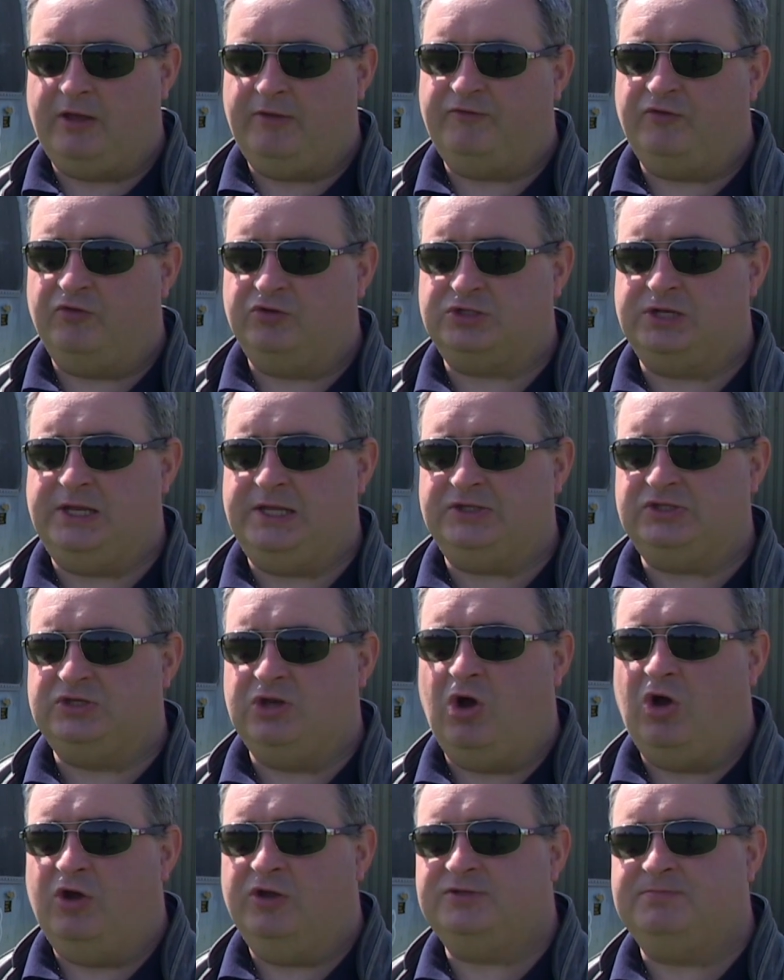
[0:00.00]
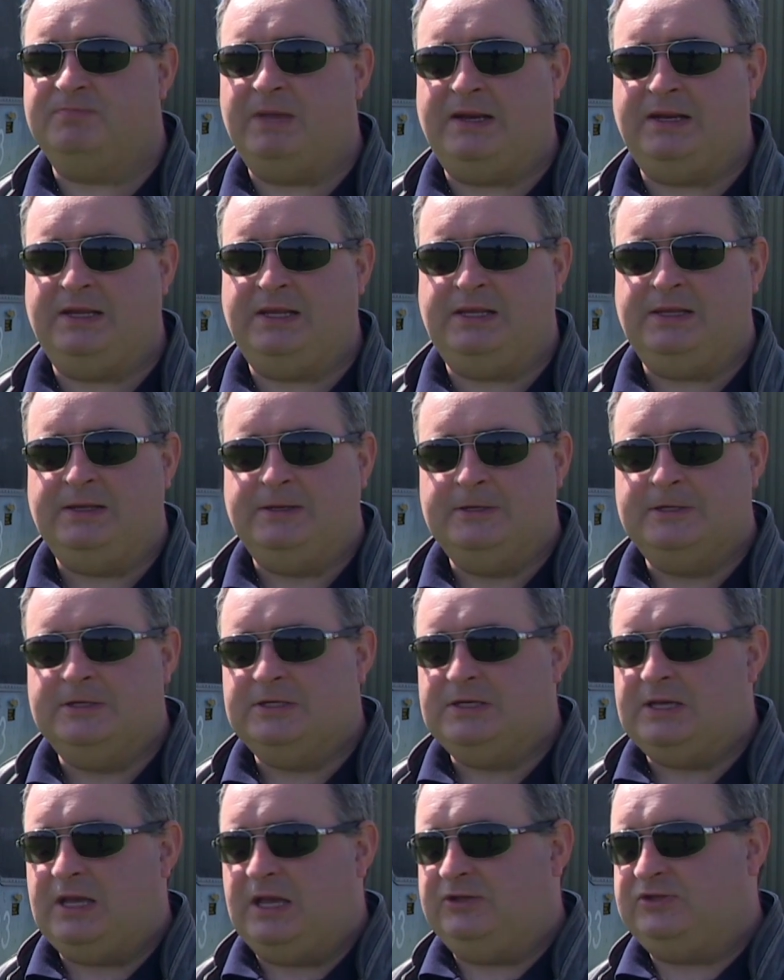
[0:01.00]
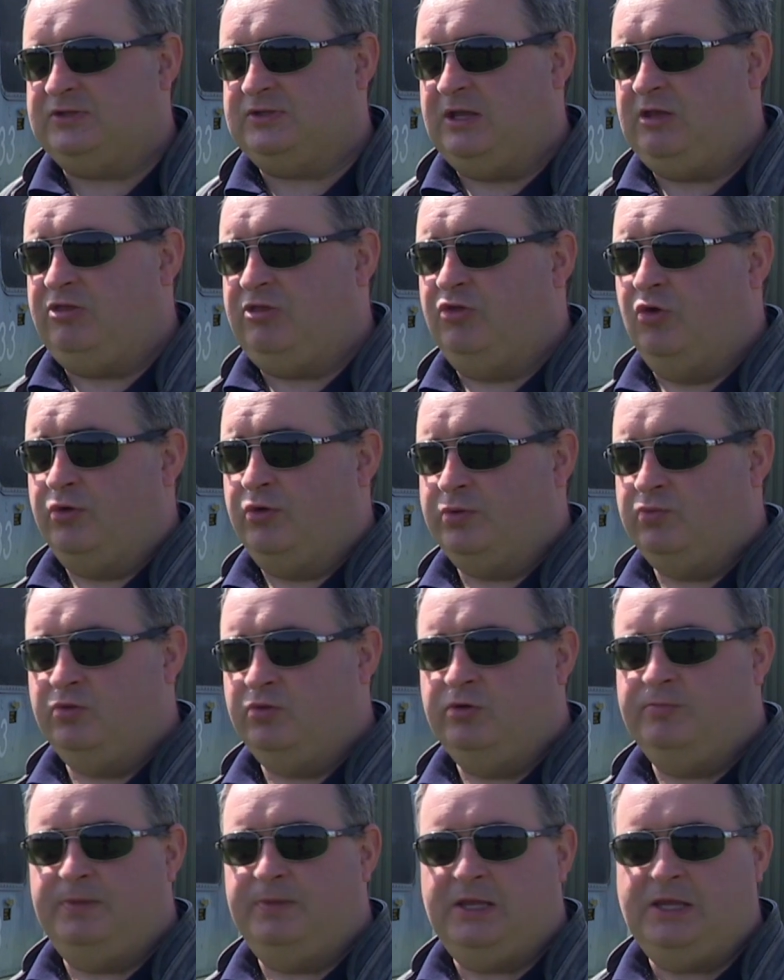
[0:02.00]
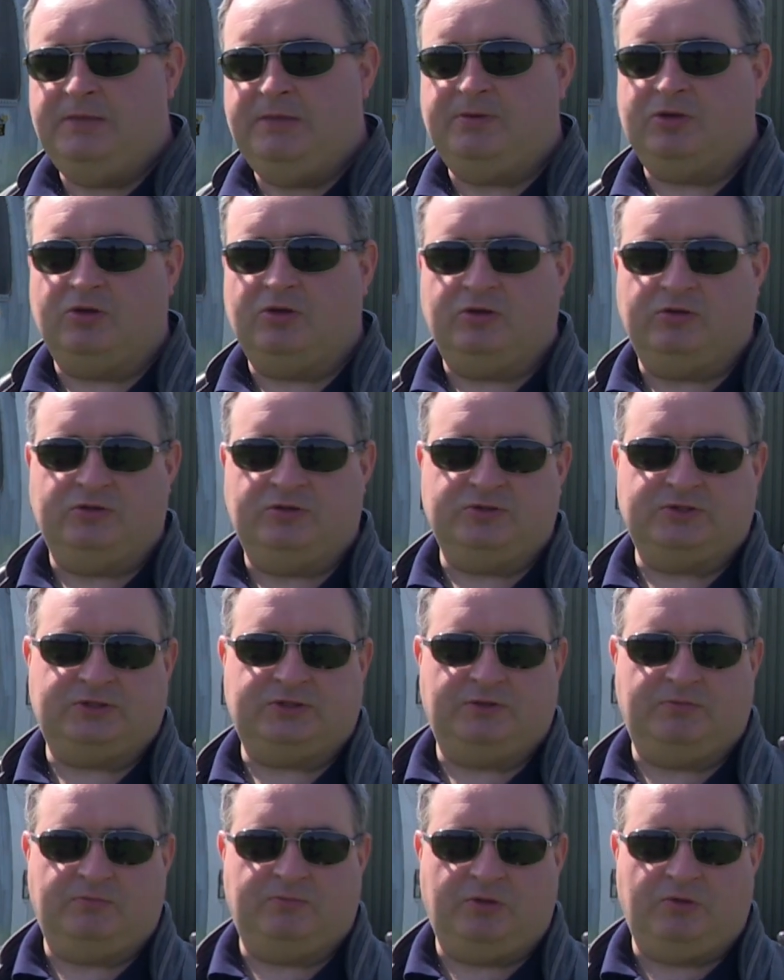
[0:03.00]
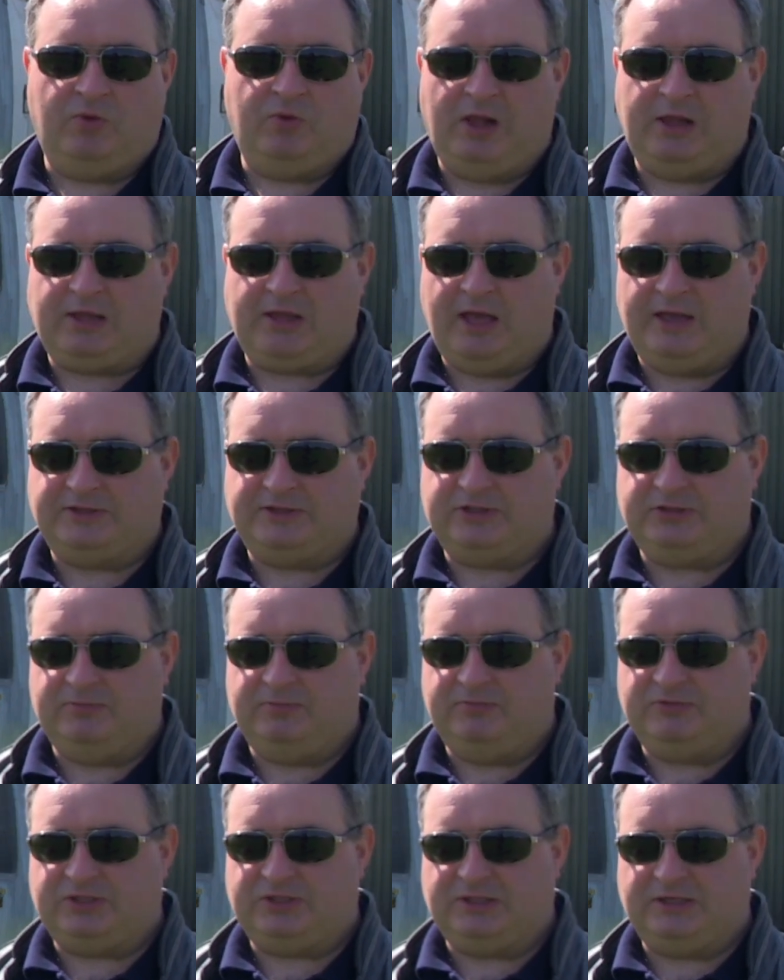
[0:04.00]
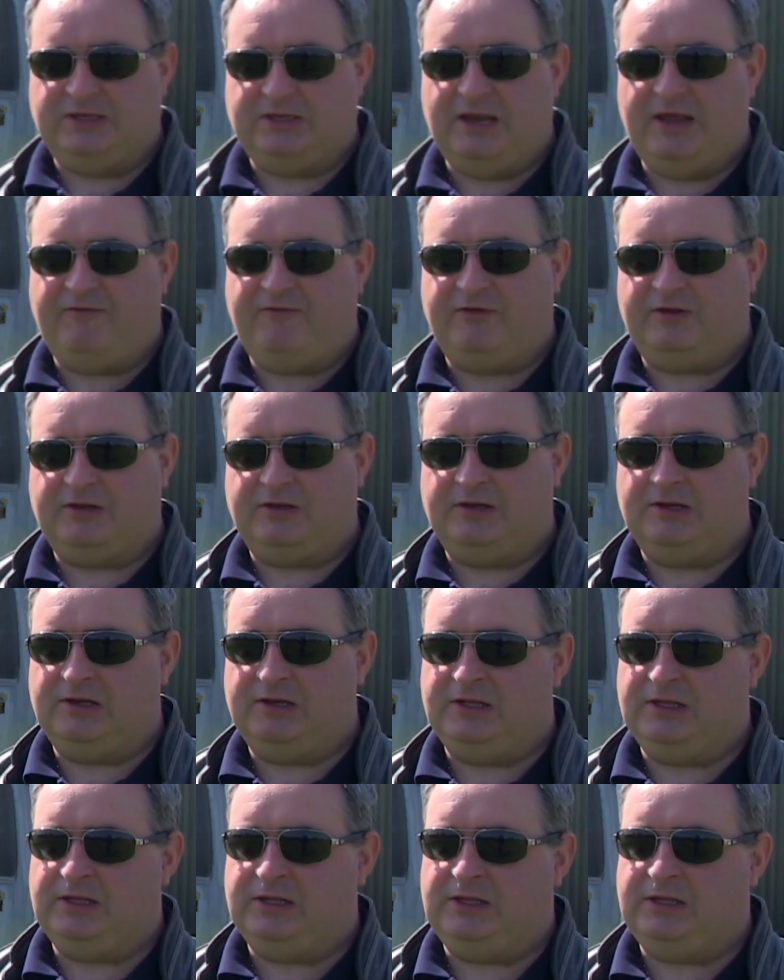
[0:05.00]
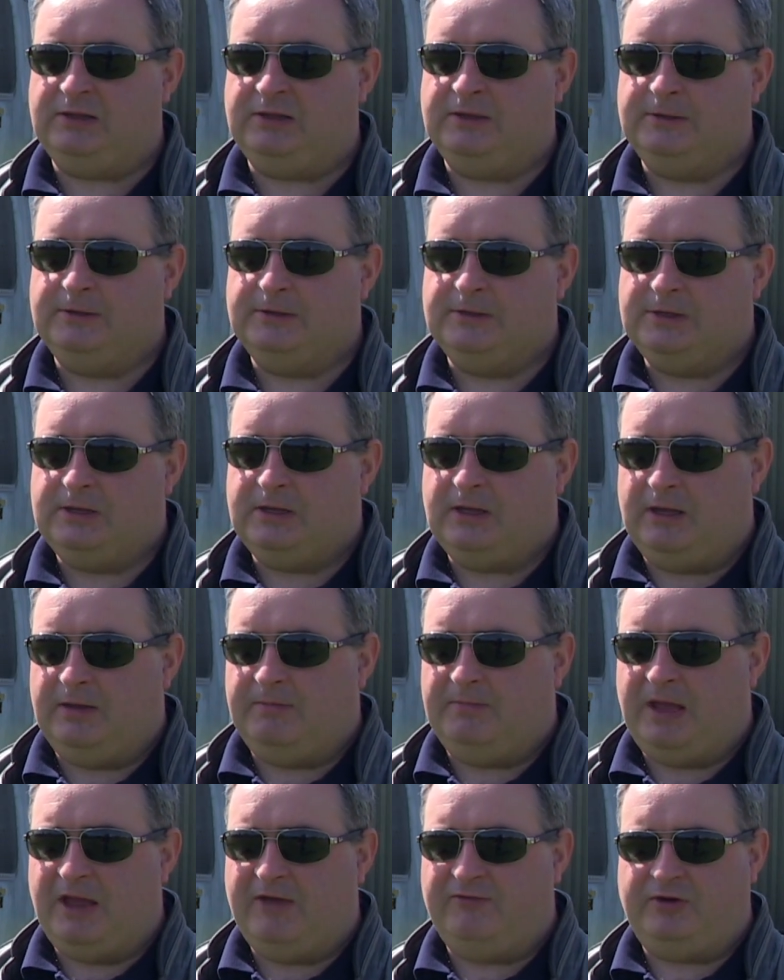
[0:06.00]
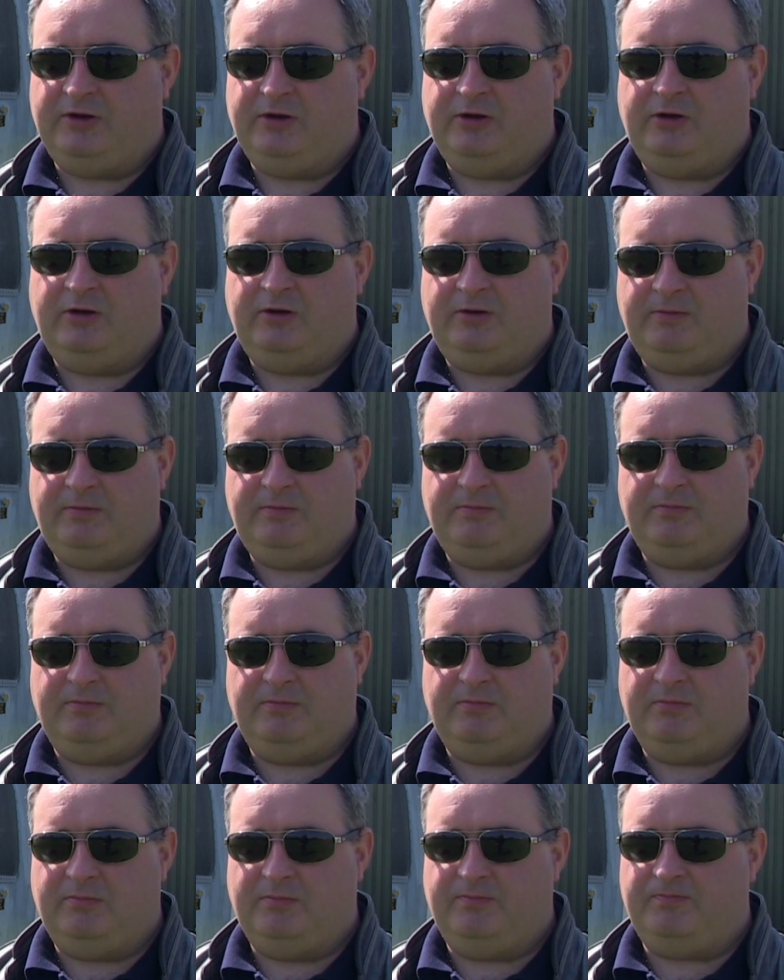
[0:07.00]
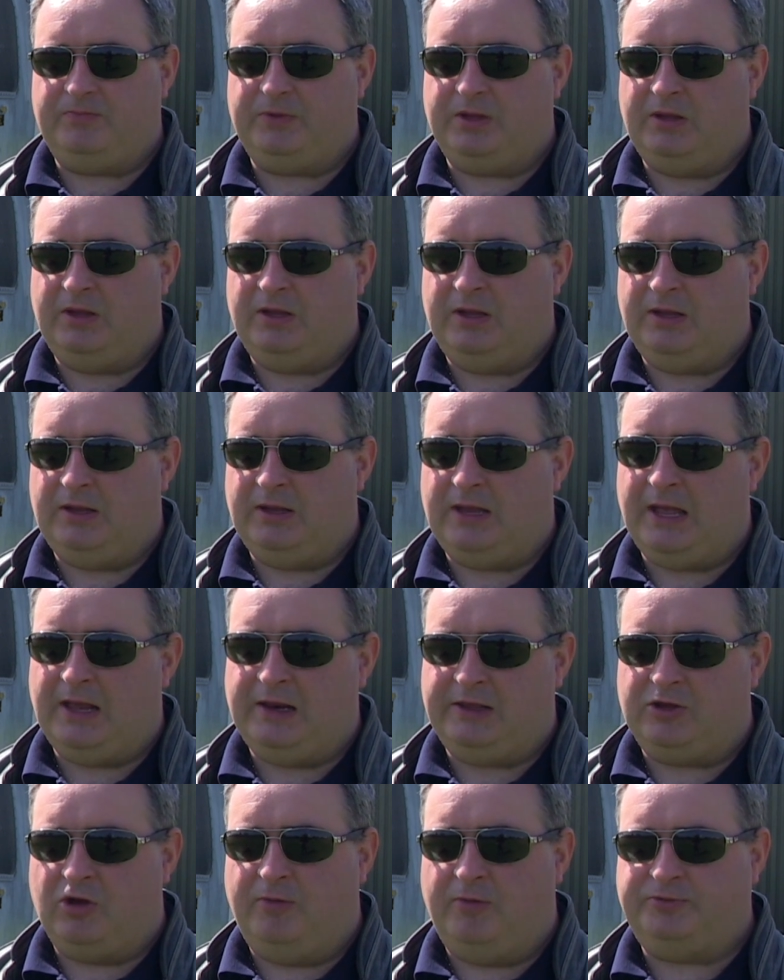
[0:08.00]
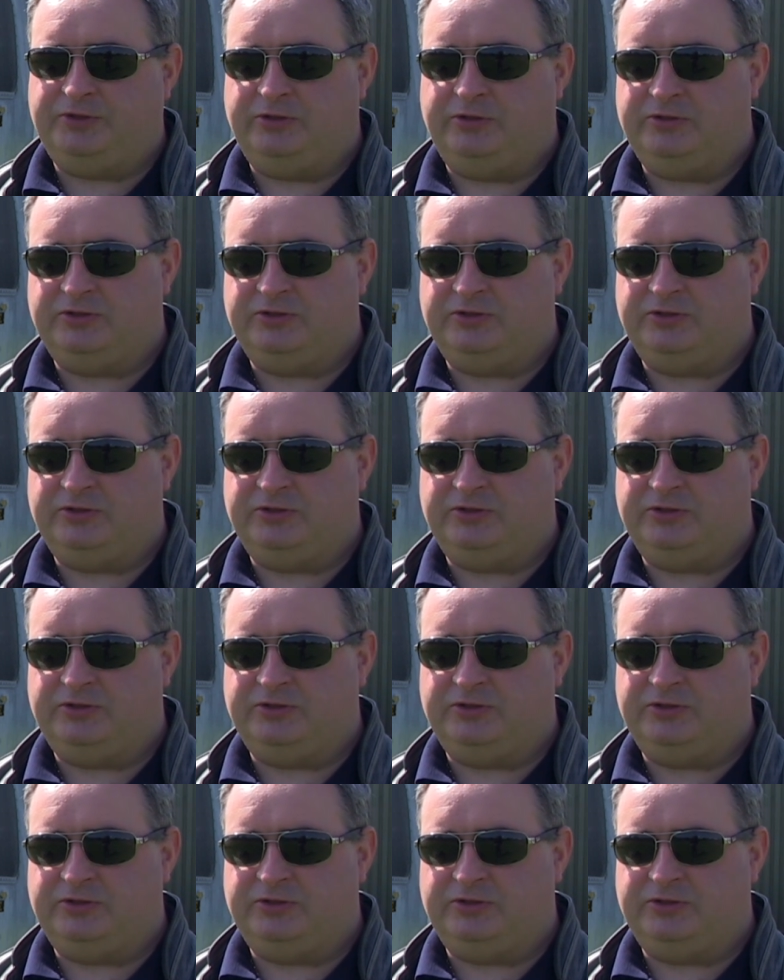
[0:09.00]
Unfortunately, it's not as many as they thought it would be because the, the Wildcat's a significantly um, heavier uh, helicopter.